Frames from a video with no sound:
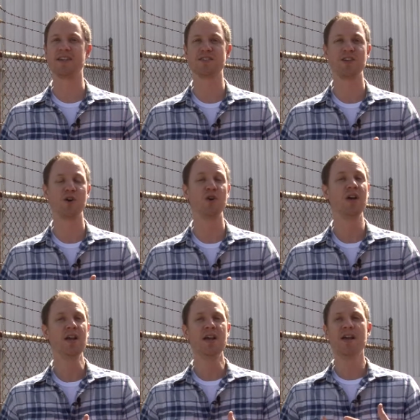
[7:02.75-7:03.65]
And so
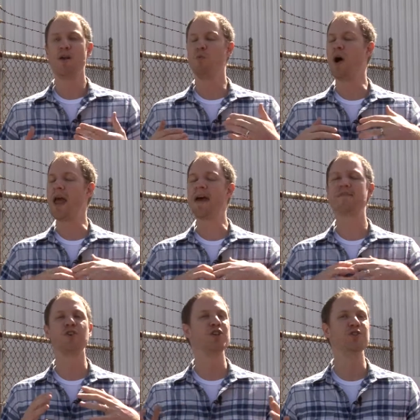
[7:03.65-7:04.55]

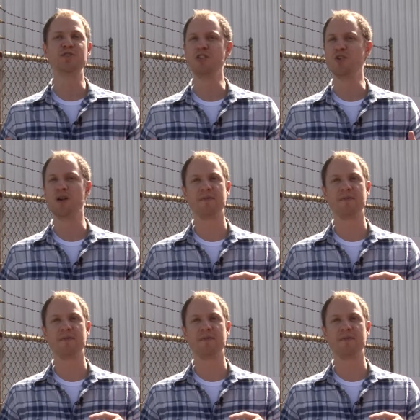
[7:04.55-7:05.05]
whatever you do,